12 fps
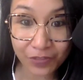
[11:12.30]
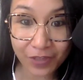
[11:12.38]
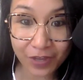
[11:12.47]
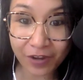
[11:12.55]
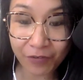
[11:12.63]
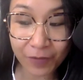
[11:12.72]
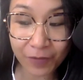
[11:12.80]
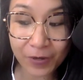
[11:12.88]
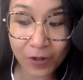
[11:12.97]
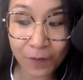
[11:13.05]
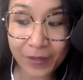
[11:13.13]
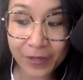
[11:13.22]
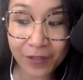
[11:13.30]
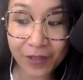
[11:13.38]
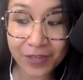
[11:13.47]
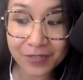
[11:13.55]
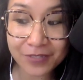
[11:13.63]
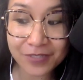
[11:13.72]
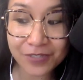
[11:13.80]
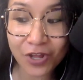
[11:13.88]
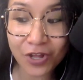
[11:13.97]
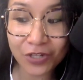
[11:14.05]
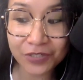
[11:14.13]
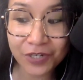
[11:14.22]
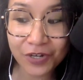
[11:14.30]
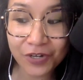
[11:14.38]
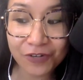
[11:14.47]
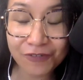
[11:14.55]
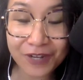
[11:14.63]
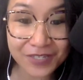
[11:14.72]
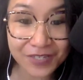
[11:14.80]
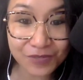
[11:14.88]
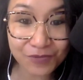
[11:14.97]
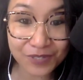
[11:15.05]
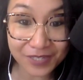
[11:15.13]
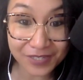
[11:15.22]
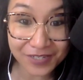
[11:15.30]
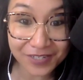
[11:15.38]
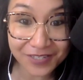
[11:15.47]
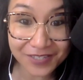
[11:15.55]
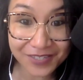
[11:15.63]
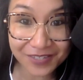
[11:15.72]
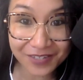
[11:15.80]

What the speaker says: that I recommend all my clients, it's called Rest is Resistance.